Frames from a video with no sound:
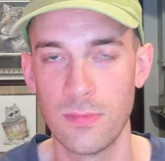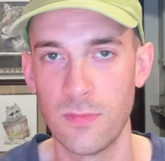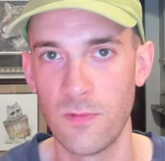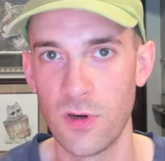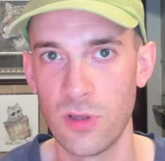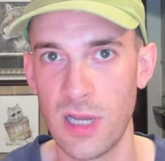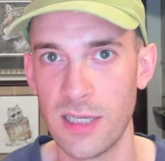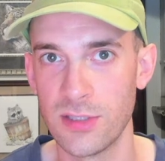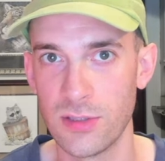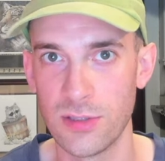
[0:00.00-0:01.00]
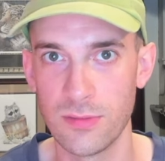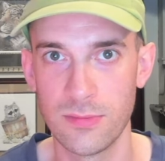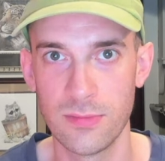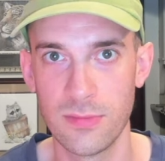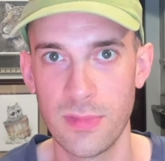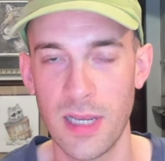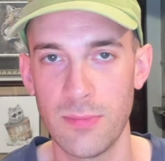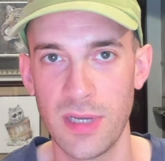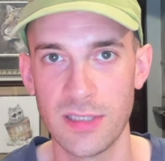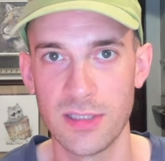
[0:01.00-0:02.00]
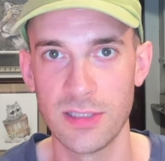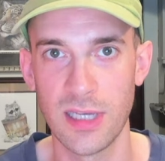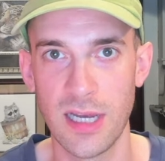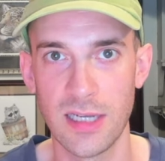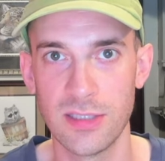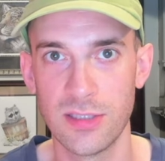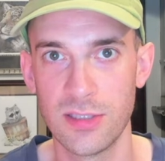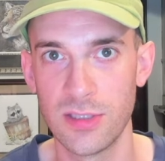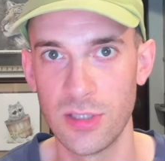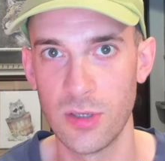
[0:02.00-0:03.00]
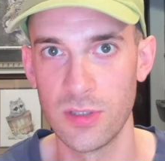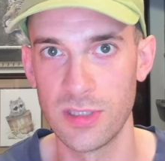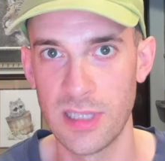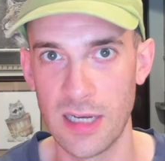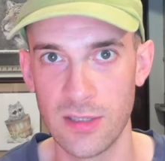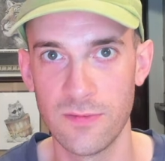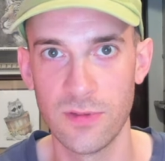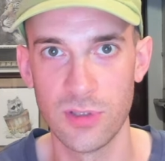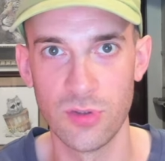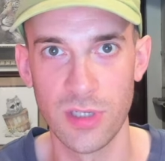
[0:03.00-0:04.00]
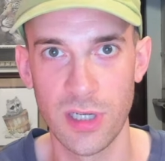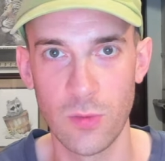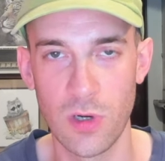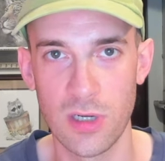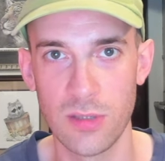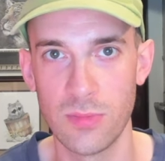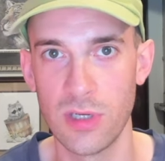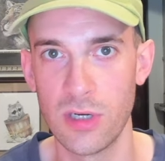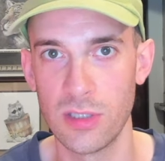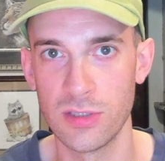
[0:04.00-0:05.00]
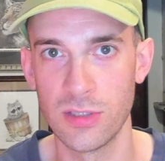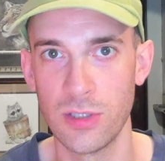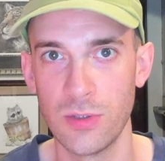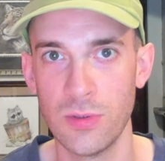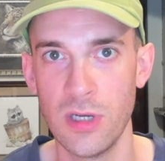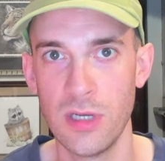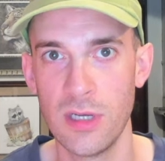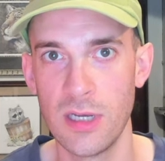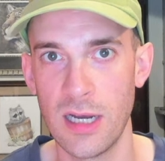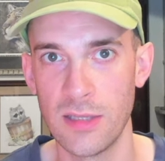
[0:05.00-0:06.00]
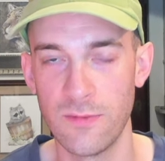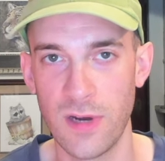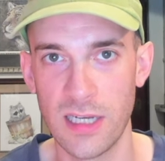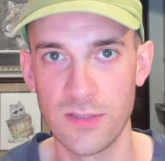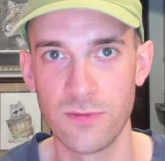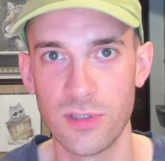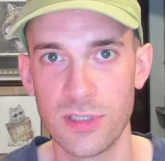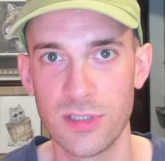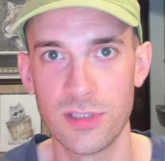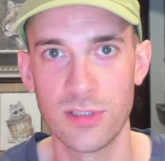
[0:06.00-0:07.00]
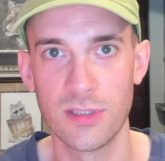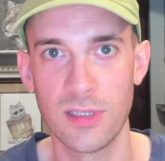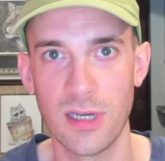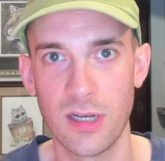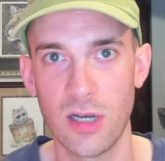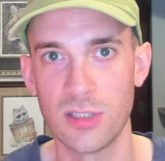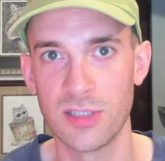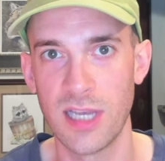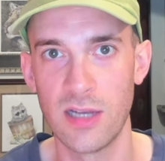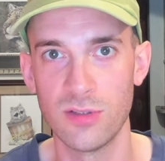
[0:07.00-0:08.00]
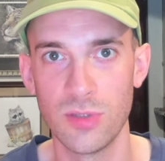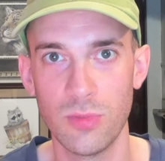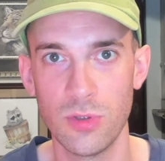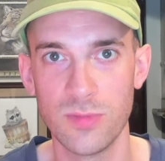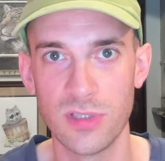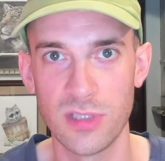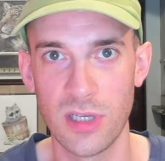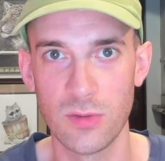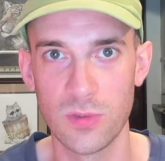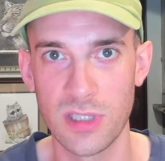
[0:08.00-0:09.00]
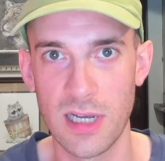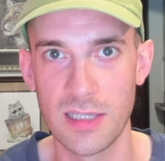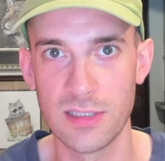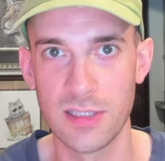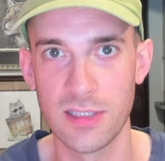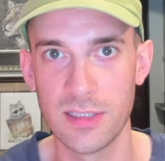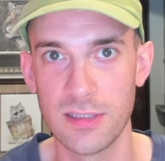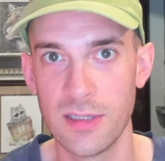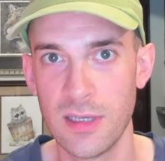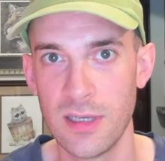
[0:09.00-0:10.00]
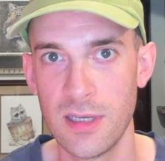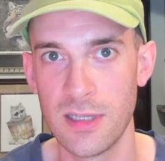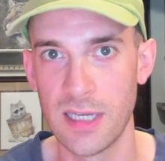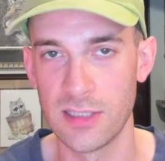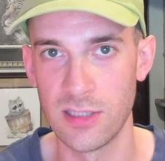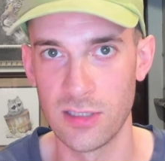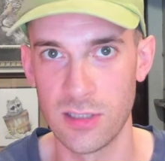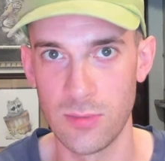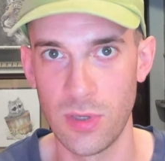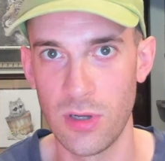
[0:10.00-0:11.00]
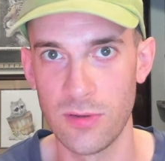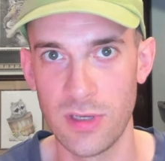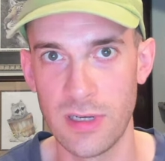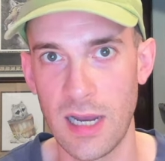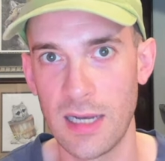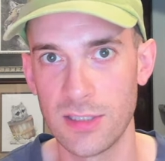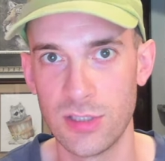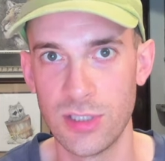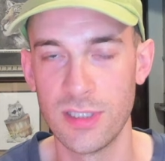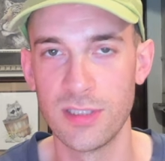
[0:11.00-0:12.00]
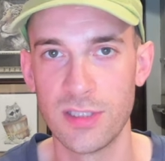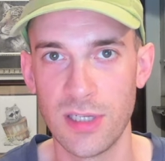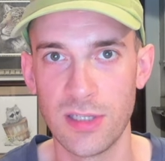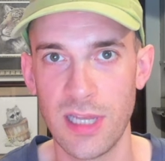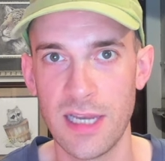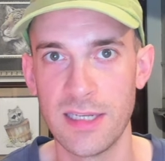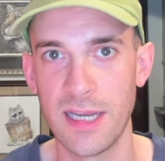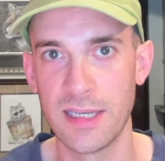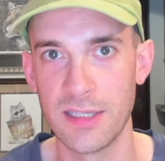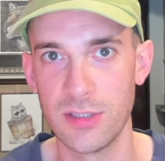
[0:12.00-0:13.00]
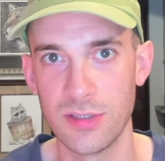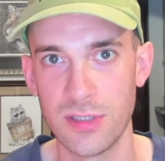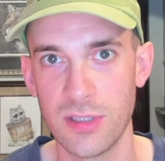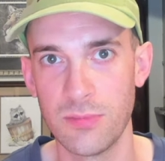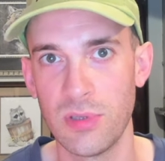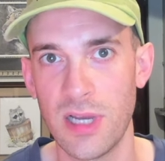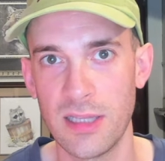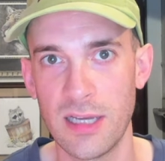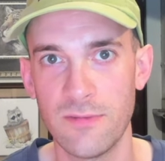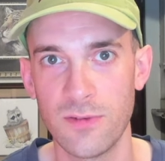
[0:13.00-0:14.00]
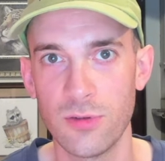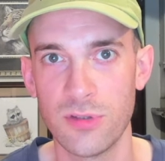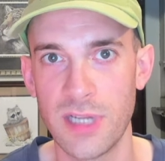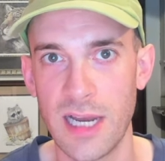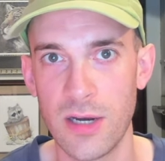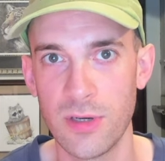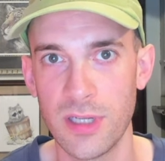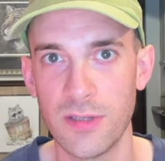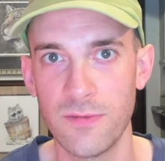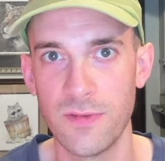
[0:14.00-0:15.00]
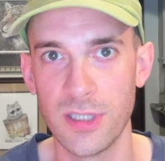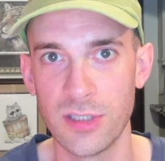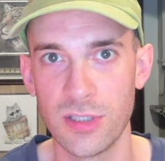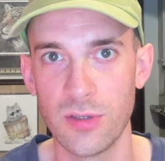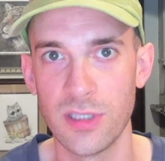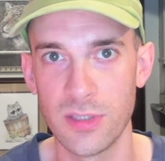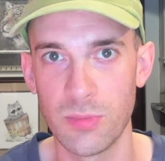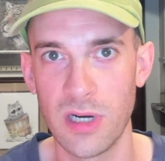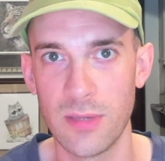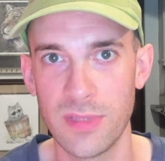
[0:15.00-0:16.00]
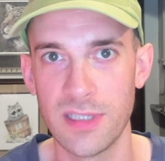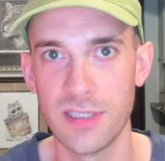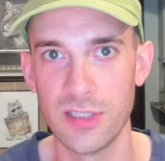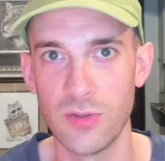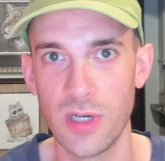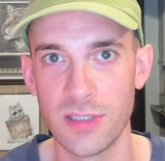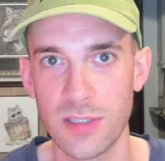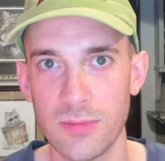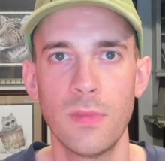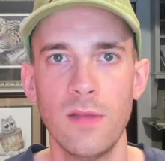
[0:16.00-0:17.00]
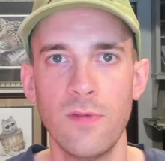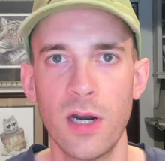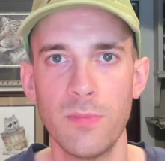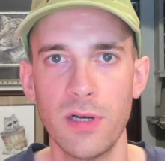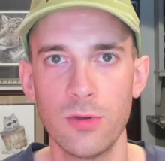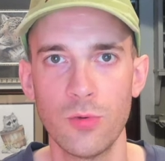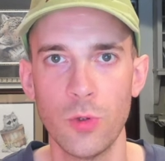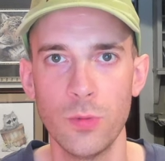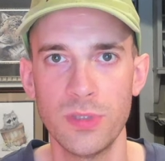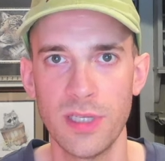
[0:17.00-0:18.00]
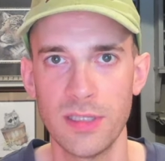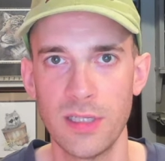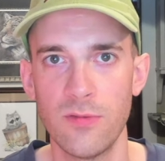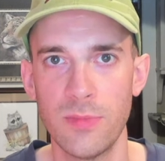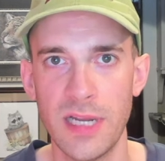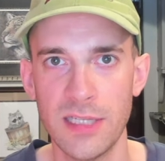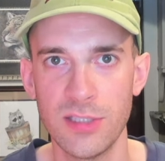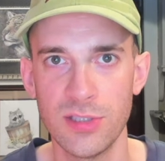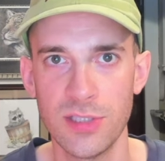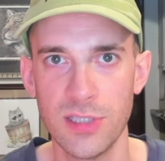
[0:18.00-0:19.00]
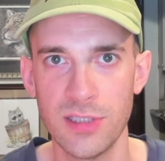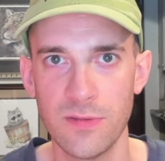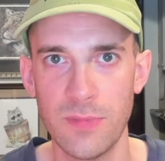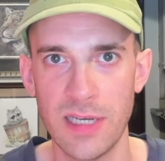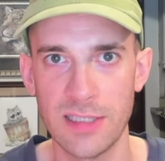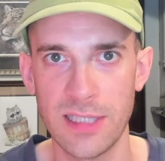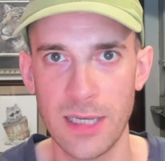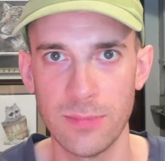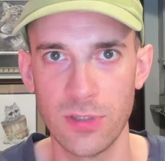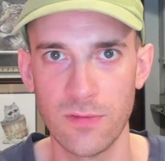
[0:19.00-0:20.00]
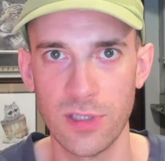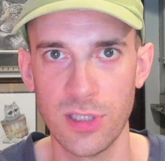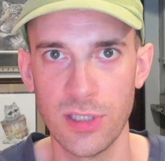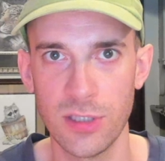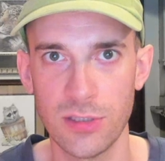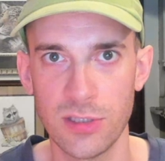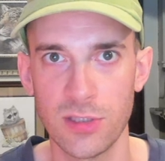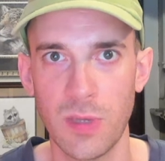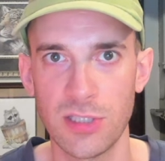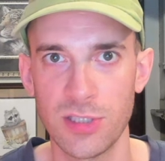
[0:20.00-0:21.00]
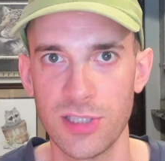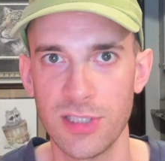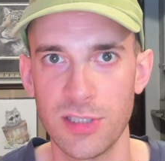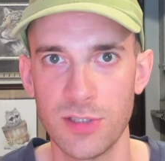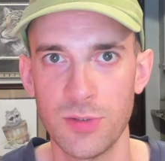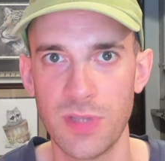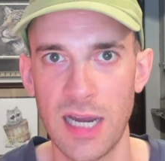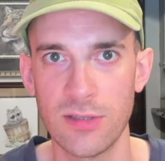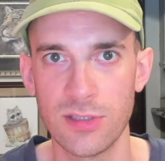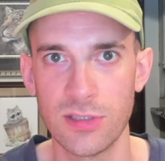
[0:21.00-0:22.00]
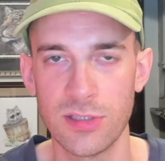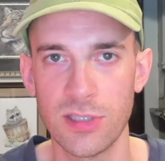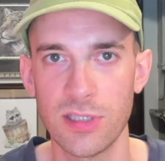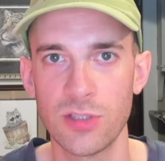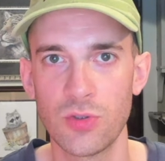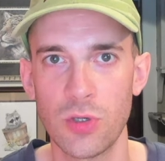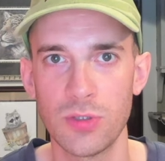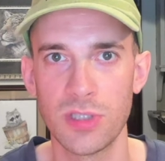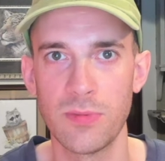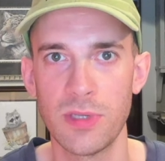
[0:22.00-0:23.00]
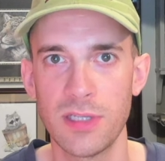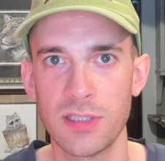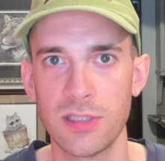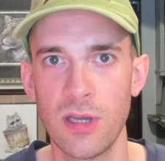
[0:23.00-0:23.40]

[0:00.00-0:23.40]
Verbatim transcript: fertilizer, and pesticides. So it's not good for the drinking water, but also uh, the phosphorus uh, causes algae blooms in southern Wisconsin, and that sucks up all the oxygen and sunlight, and that kills the plant life further down and the fish. So it is a problem that needs addressing. Environmental groups and government agencies have made attempts over the years, especially since the 2000s, to control some of this